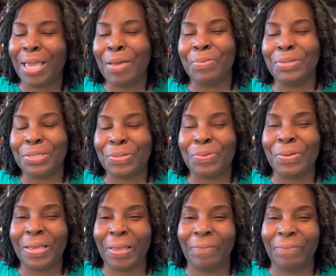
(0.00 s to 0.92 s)
It was
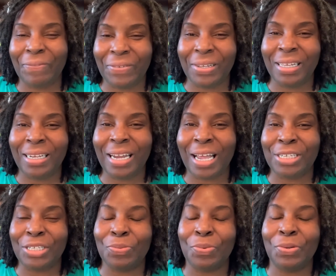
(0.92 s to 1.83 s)
quick and fun. I
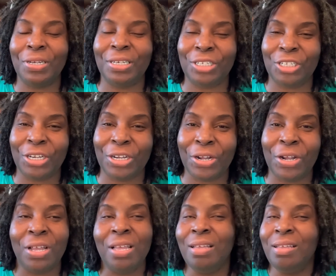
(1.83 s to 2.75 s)
just wanted to share